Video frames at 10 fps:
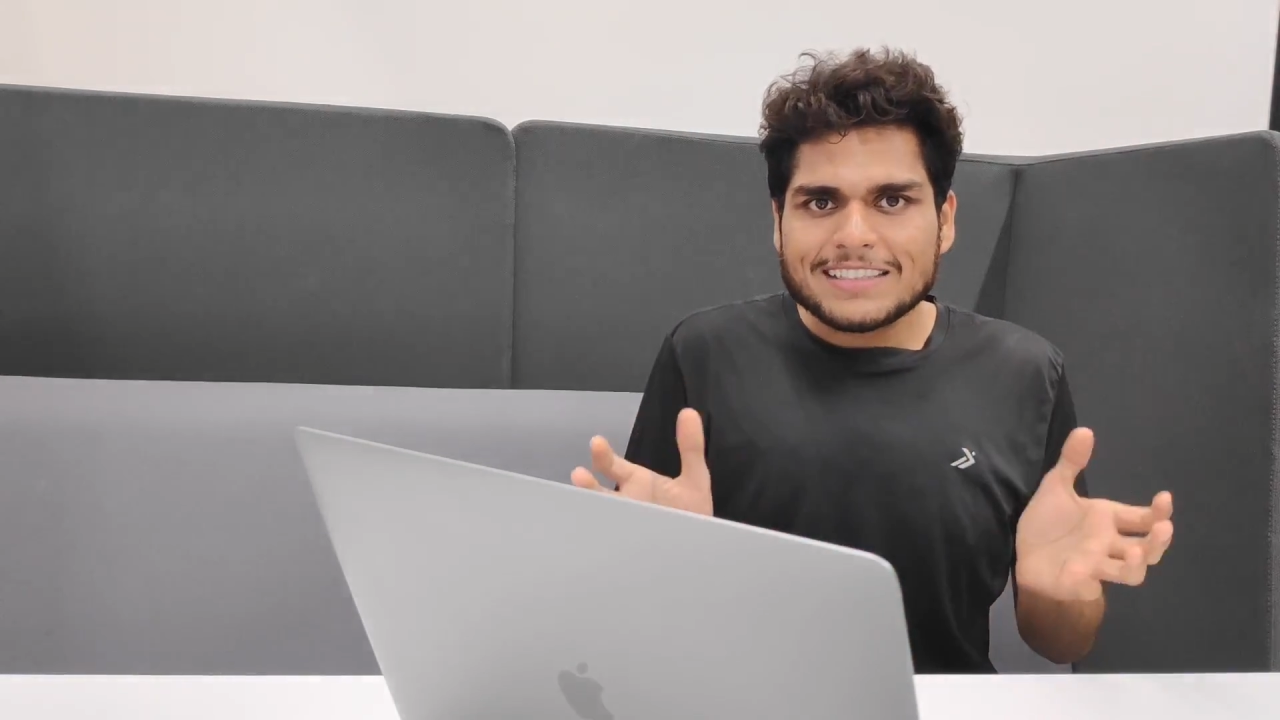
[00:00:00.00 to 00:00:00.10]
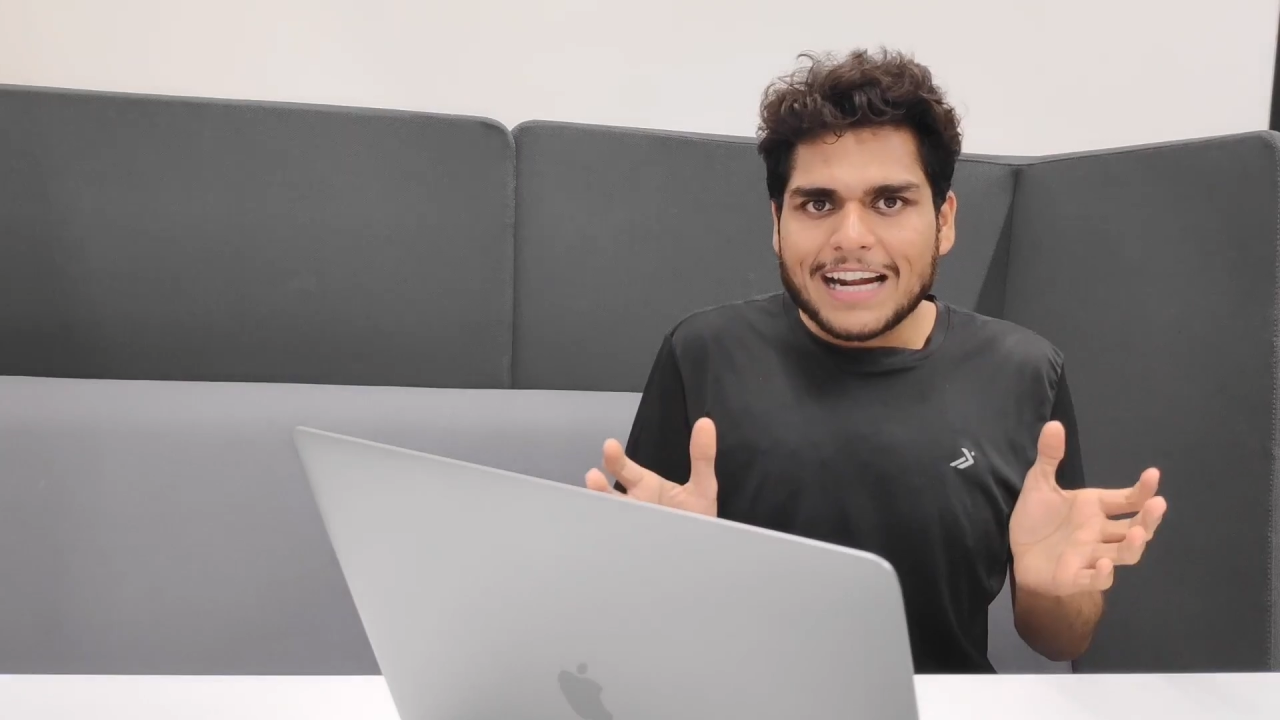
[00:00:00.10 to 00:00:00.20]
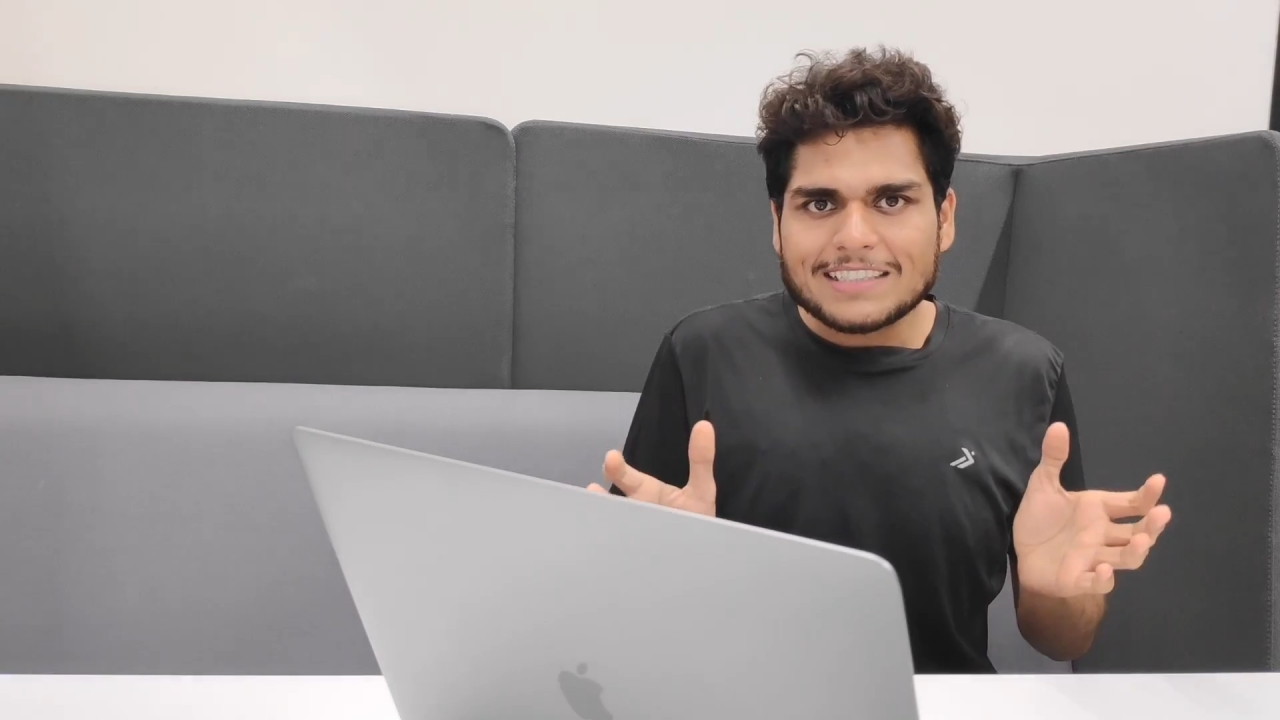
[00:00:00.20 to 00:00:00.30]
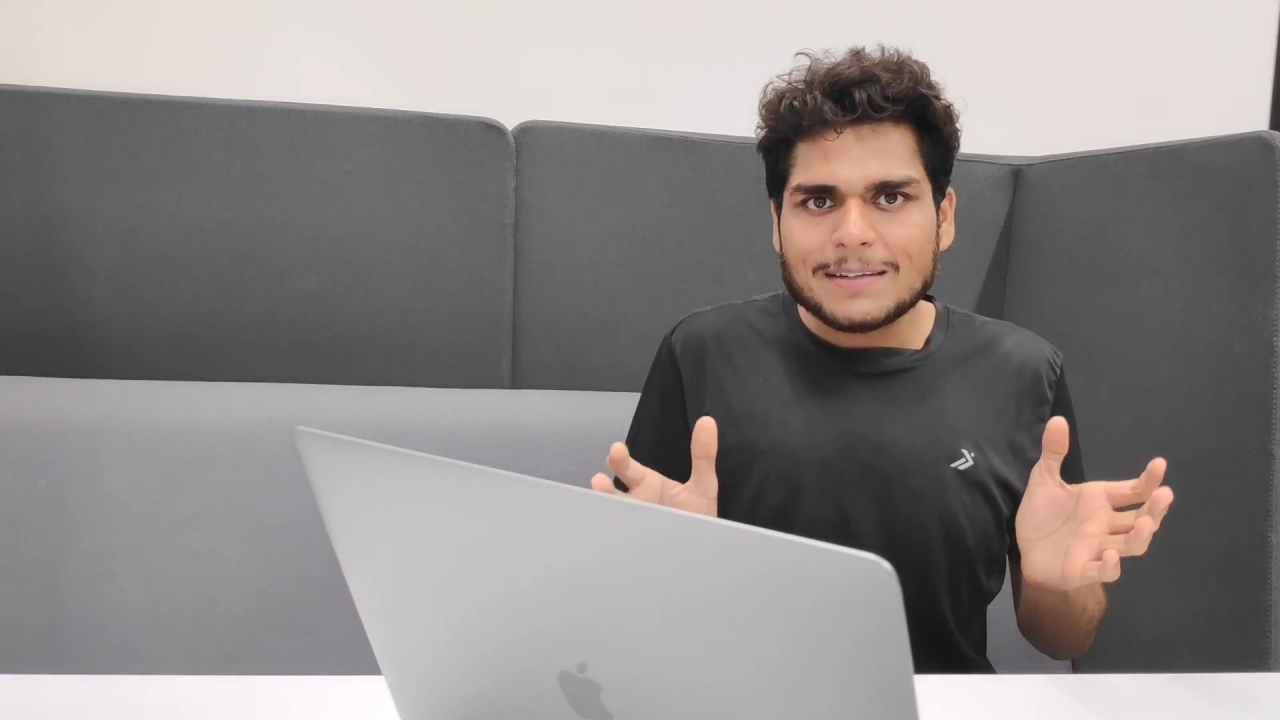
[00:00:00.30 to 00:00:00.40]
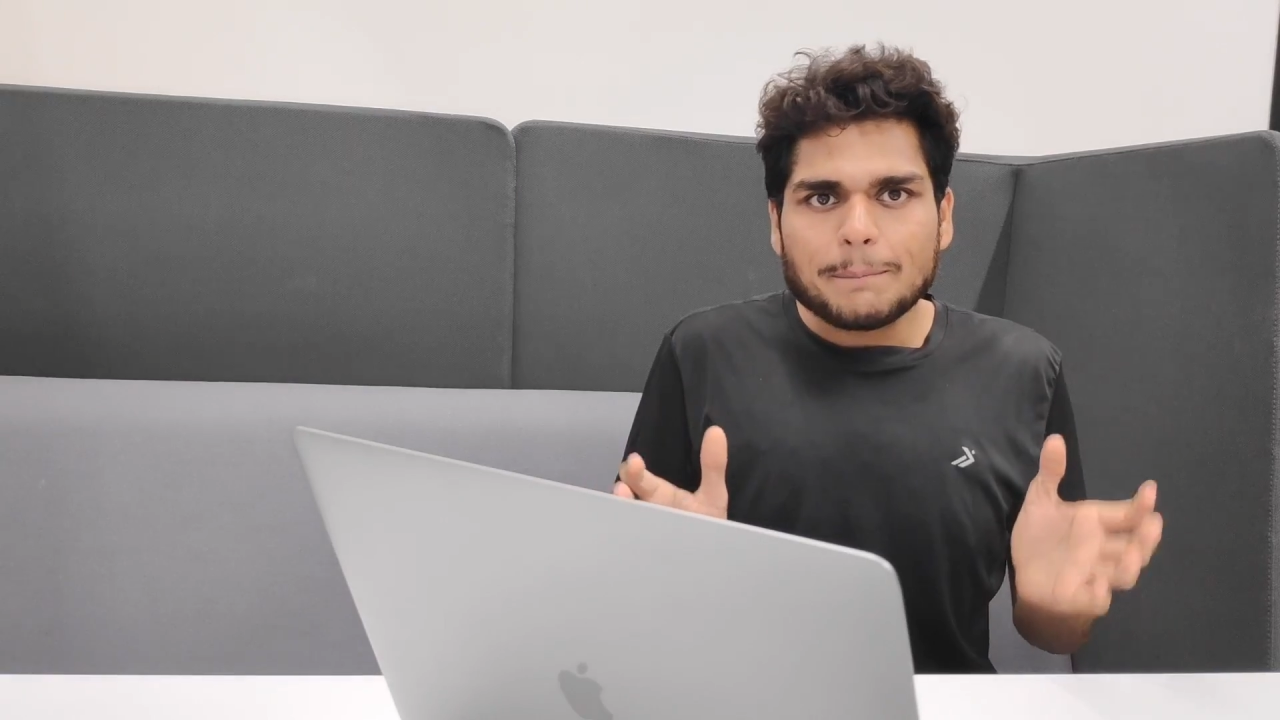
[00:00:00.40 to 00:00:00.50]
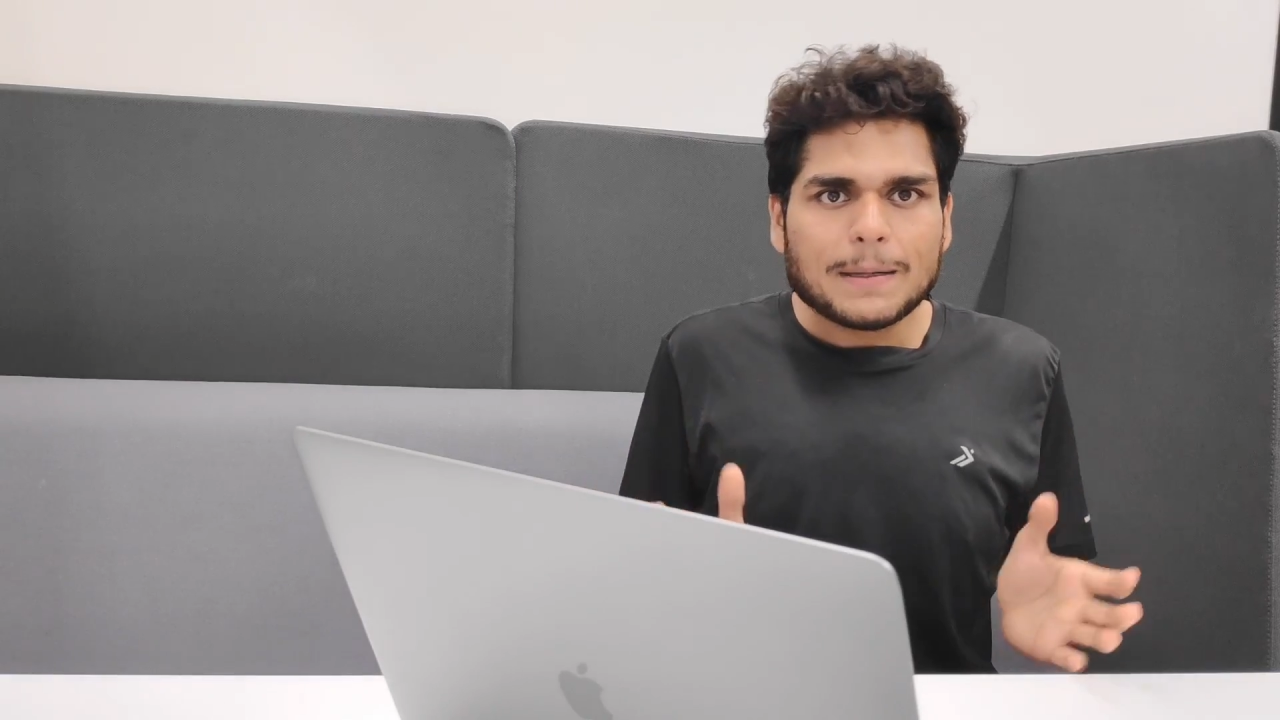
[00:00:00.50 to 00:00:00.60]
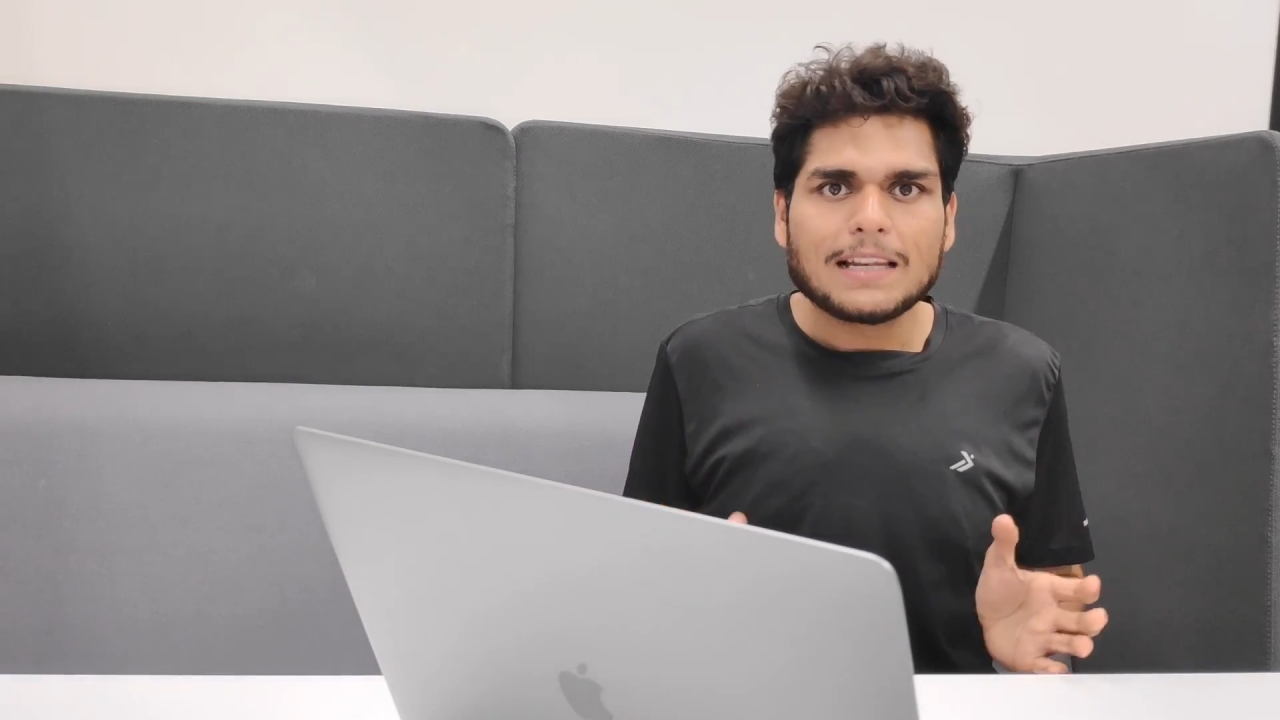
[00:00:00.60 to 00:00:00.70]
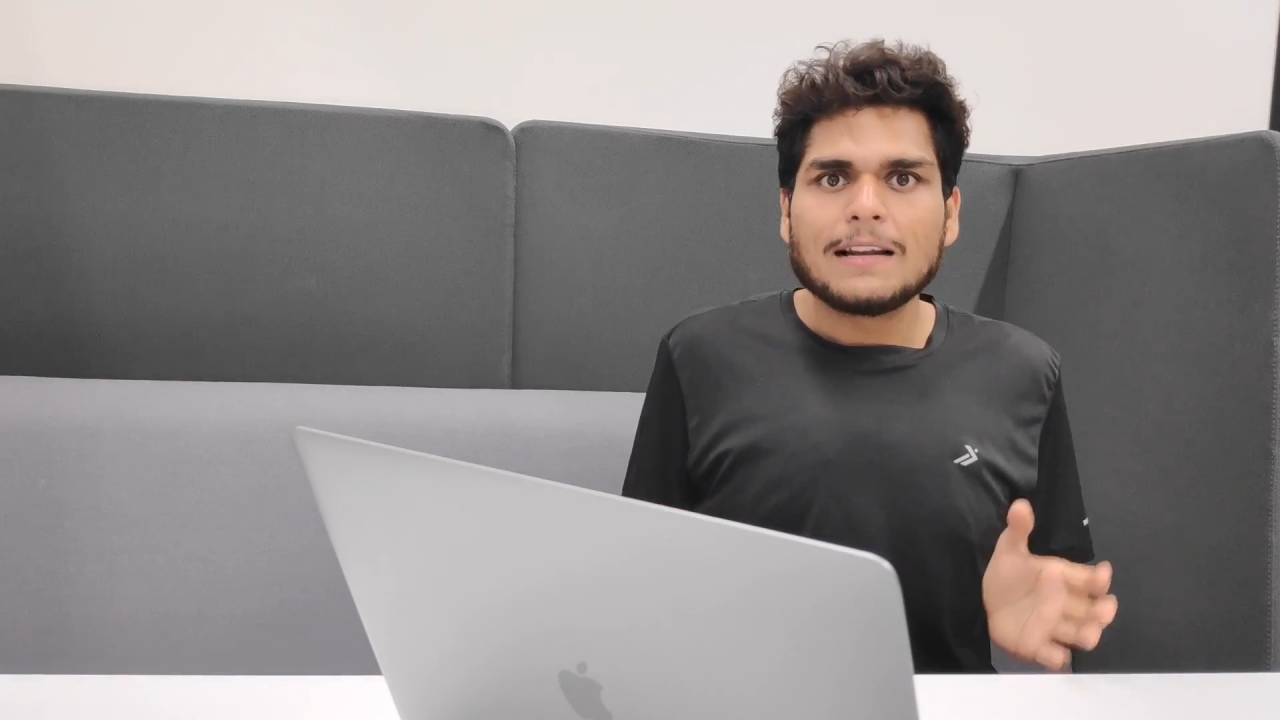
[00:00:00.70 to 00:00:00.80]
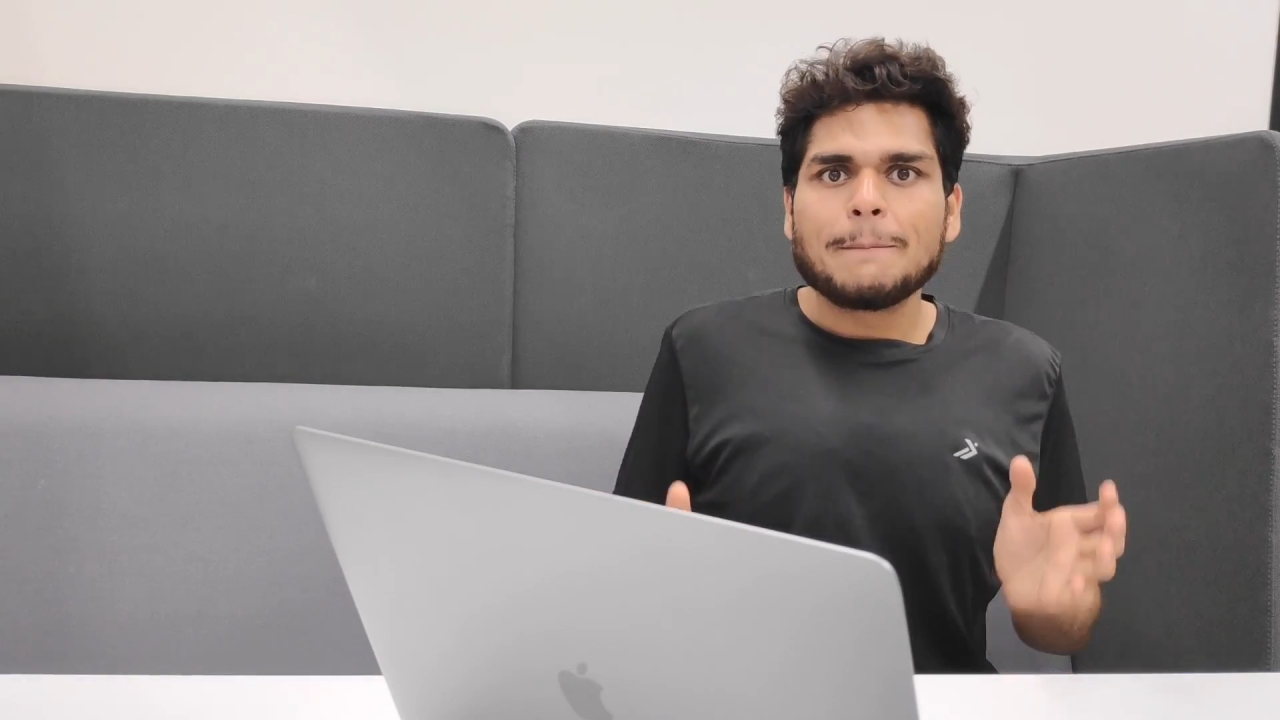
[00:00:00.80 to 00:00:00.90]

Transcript: that simple.